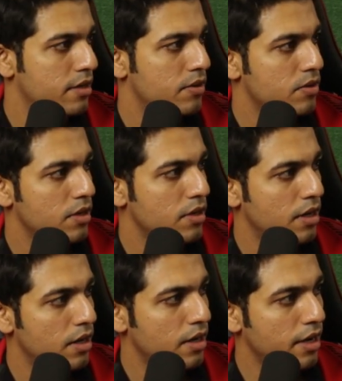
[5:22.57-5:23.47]
Okay, I'll
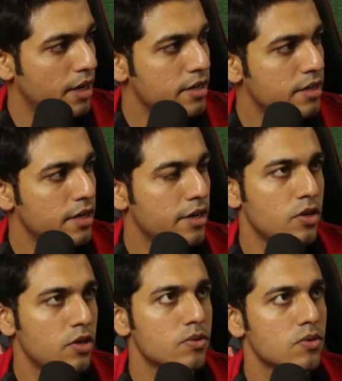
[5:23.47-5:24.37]
again create
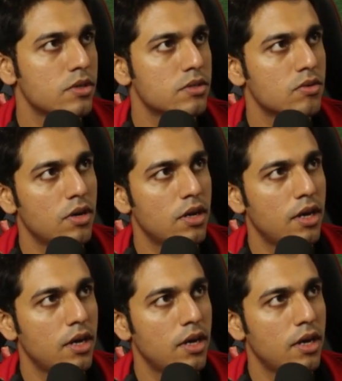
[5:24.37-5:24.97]
new, so it's gonna